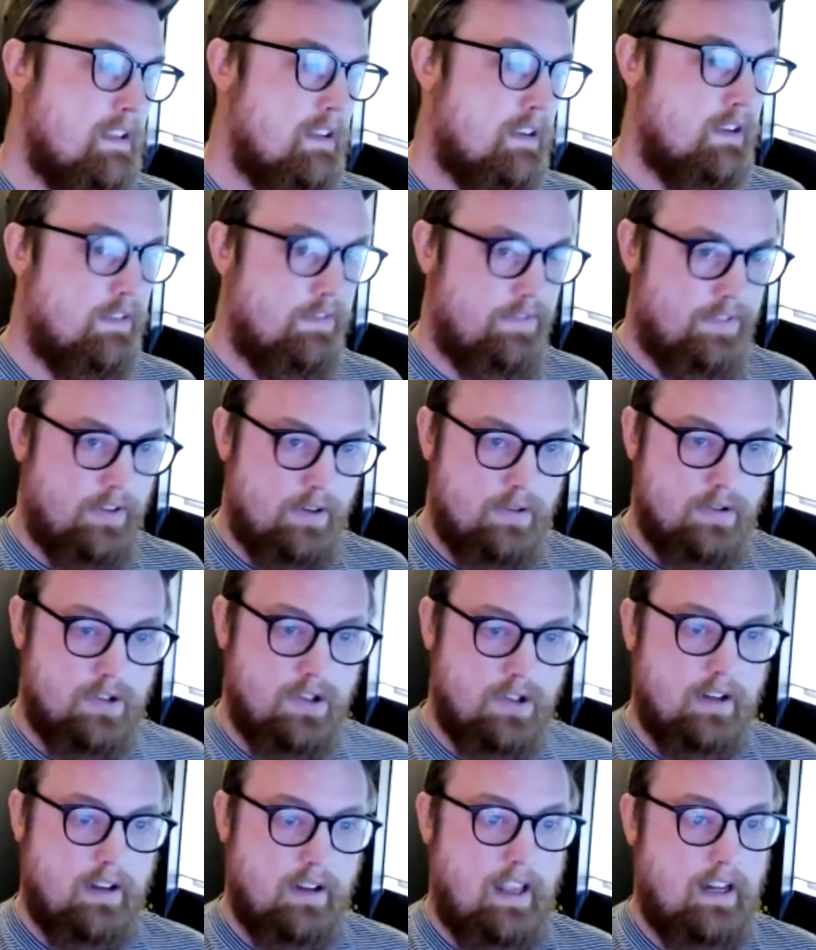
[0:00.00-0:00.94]

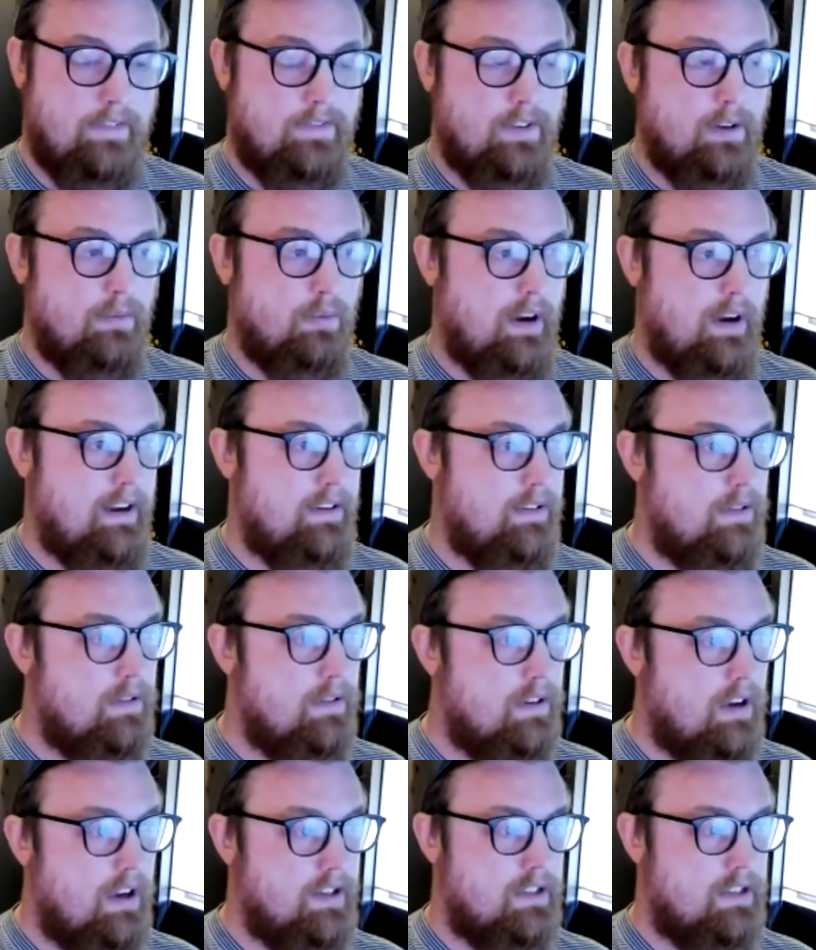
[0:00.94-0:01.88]
confusion. And if they're brand
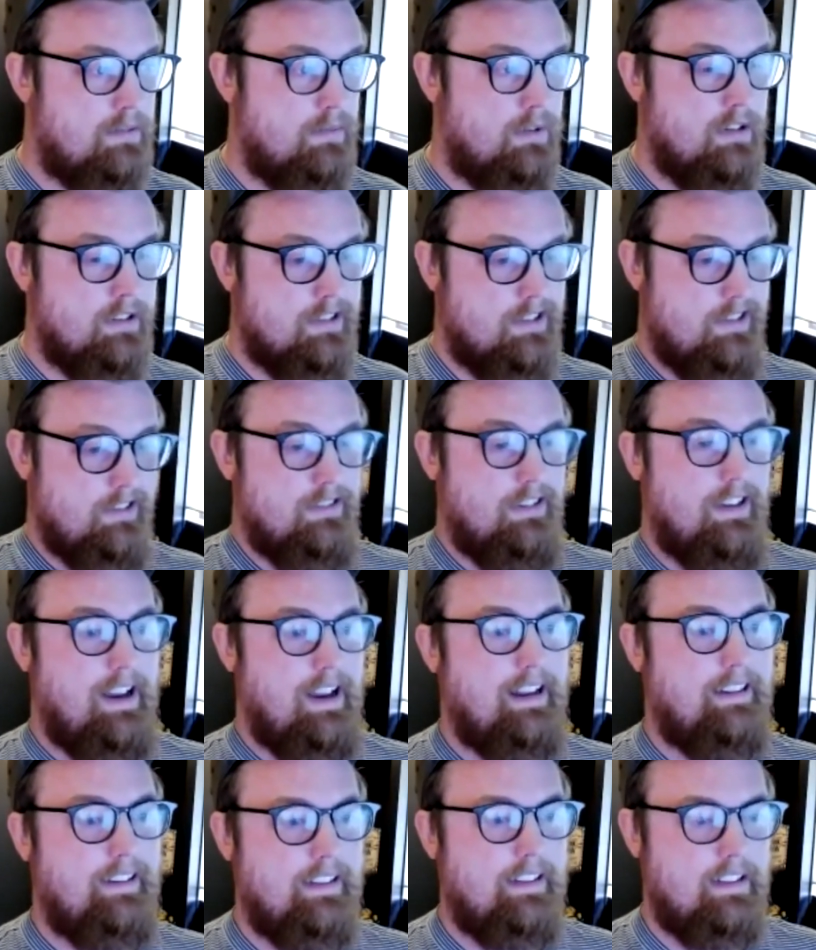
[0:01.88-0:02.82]
new customers, you're
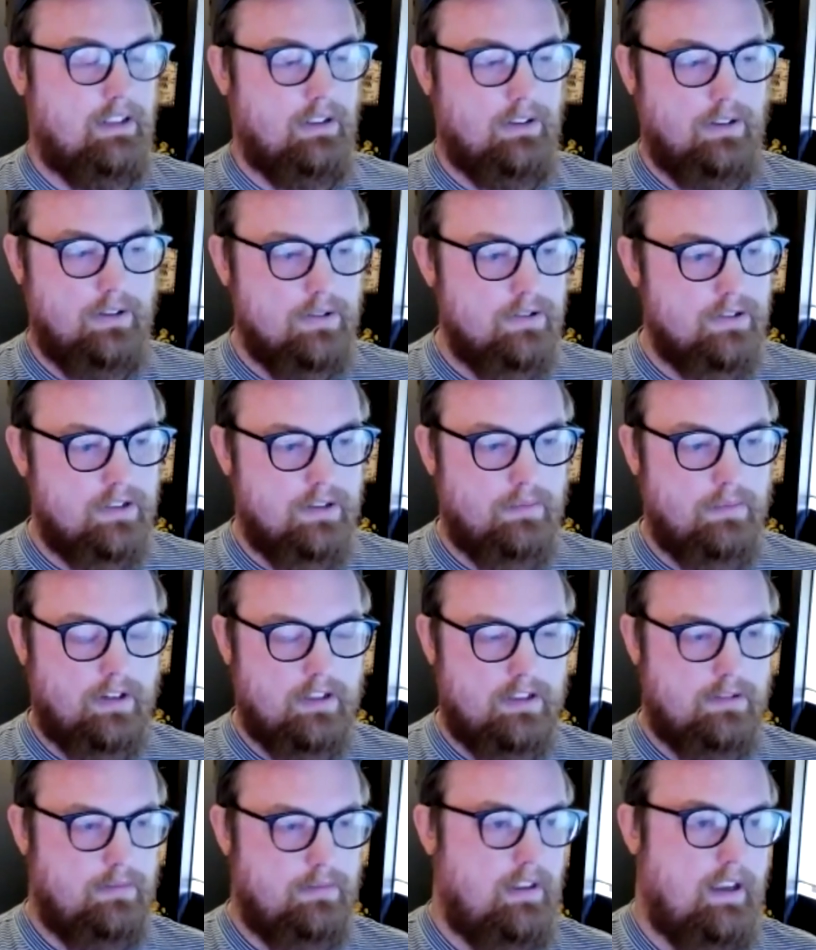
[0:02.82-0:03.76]
likely to lose them
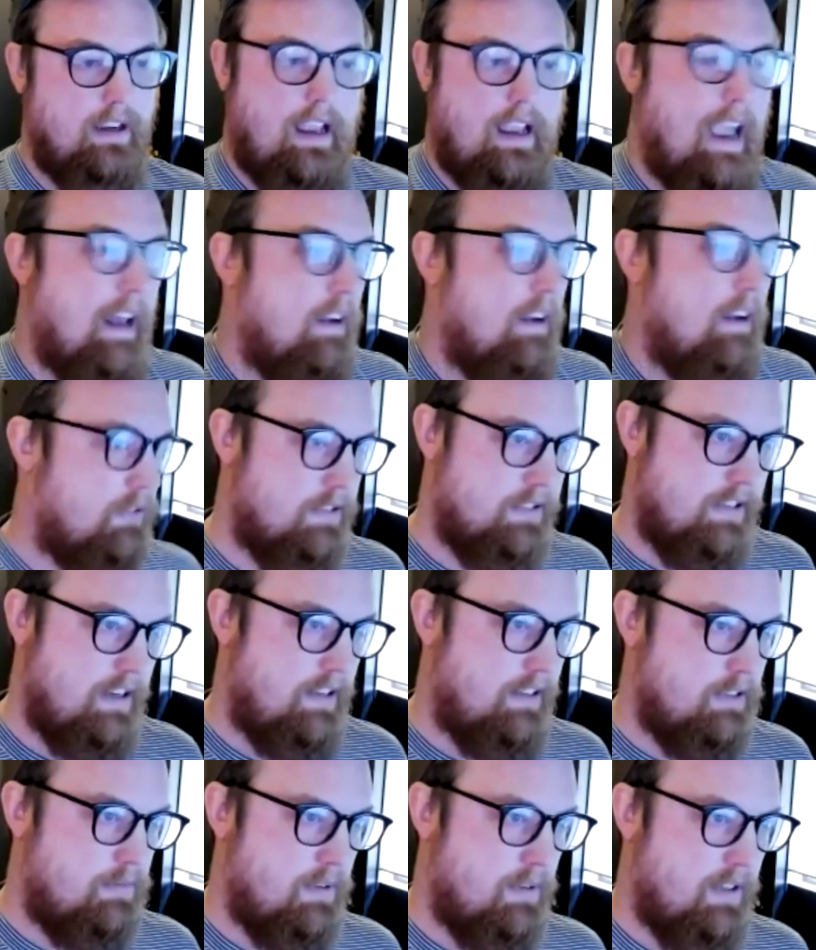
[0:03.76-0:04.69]
because they're like, I don't
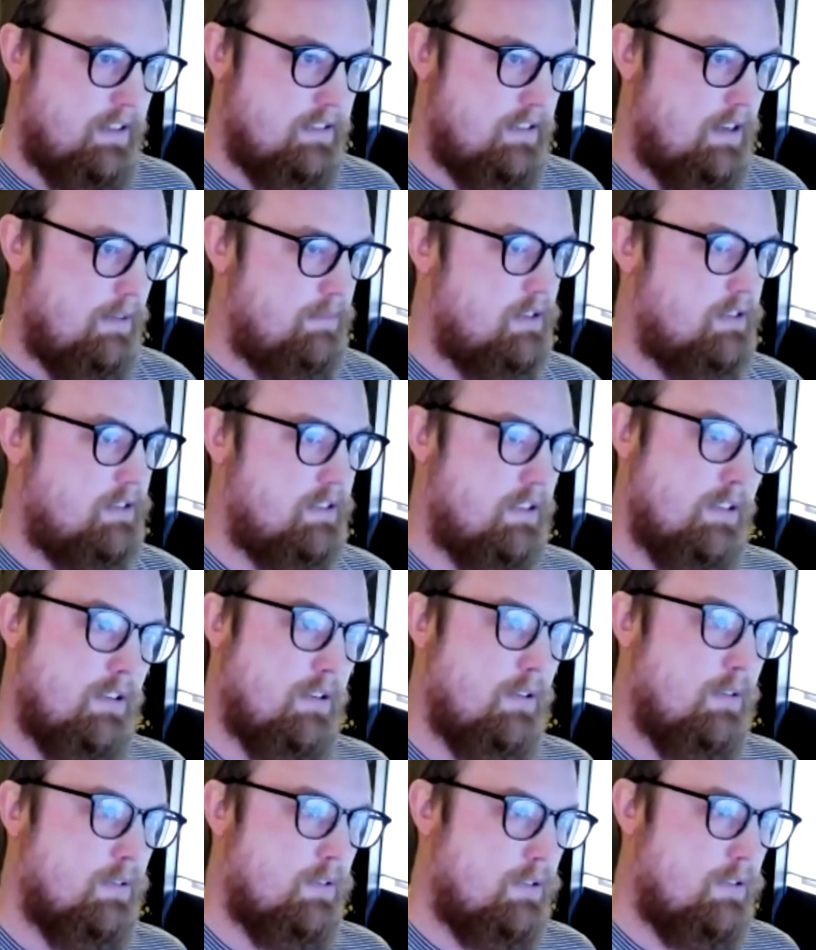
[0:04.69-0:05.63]
understand this place. I'm just gonna
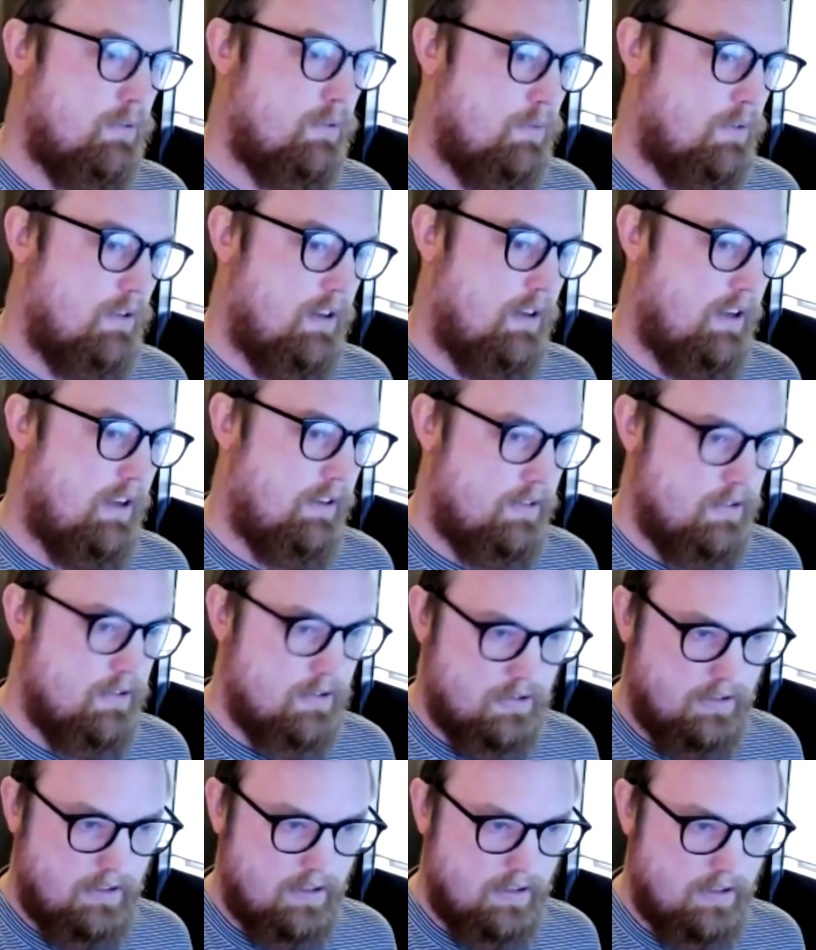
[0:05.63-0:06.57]
go to what I
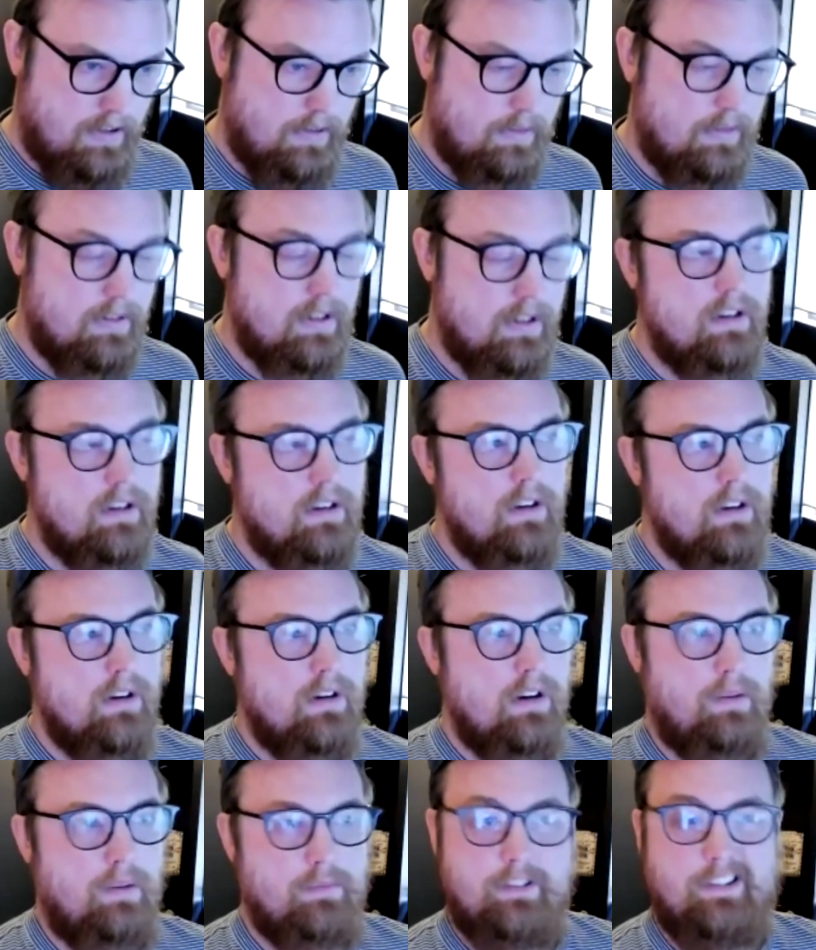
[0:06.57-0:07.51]
usually know.
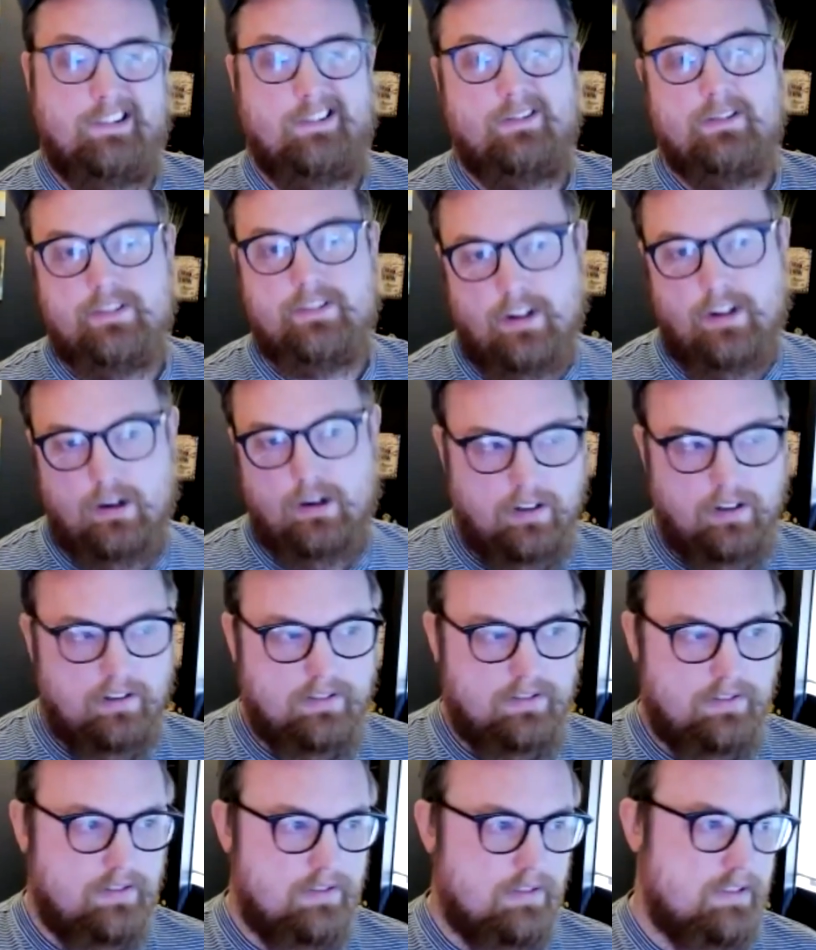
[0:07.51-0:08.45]
I'm just gonna go
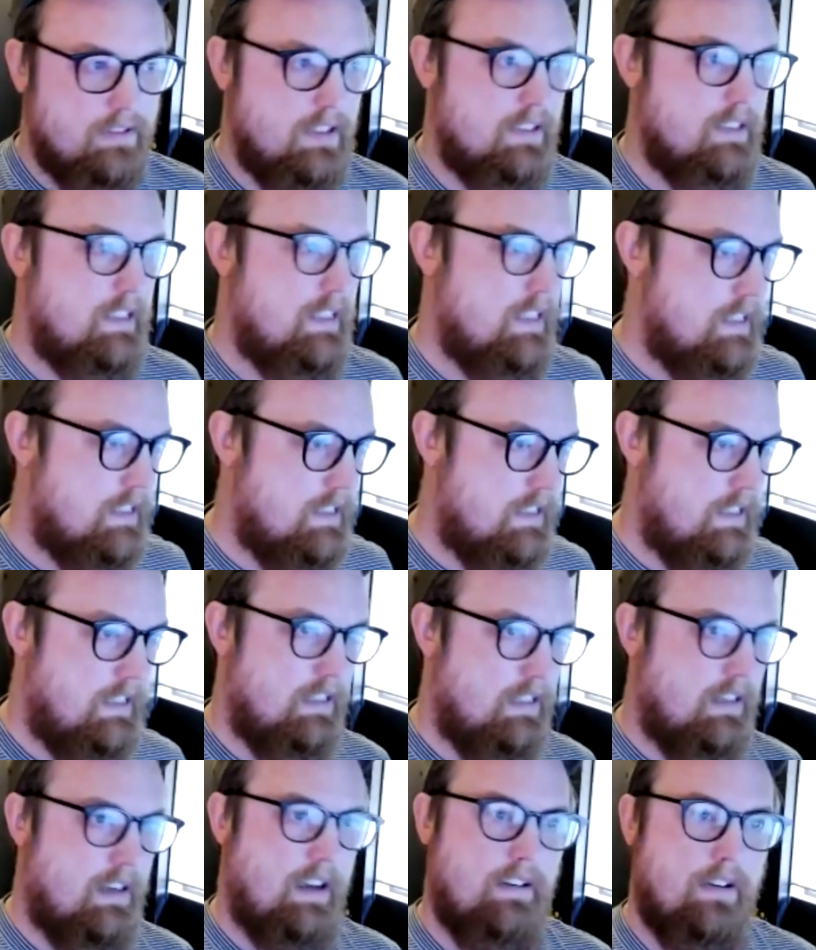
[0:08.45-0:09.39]
Starbucks because it's
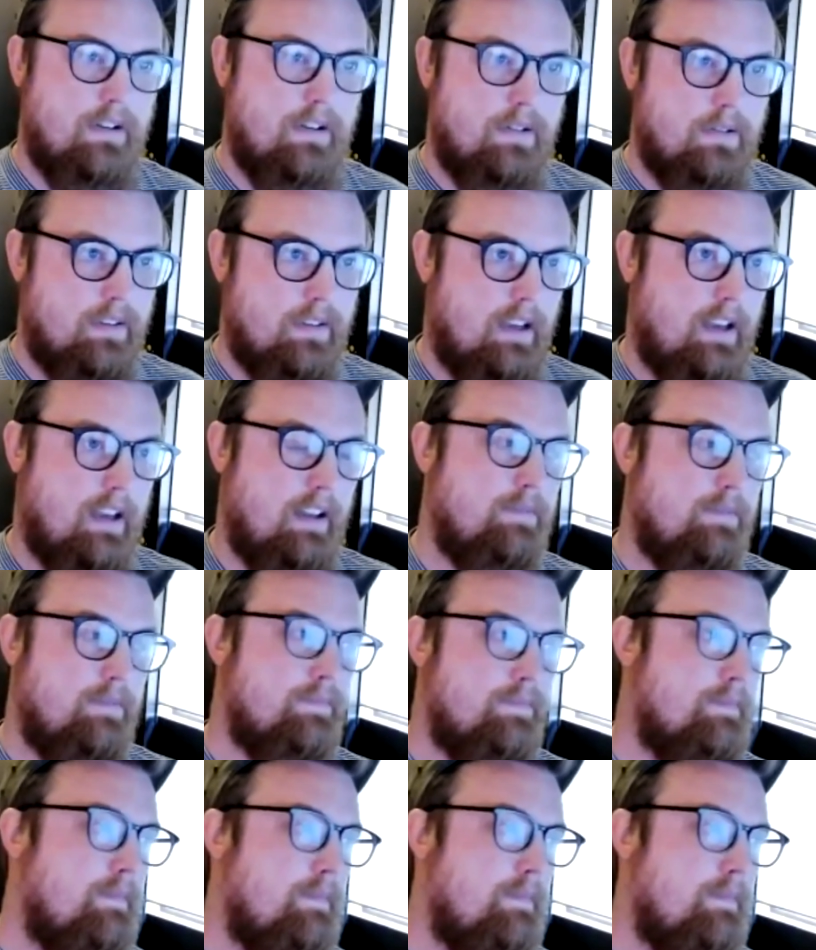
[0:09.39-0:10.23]
easy. I know that.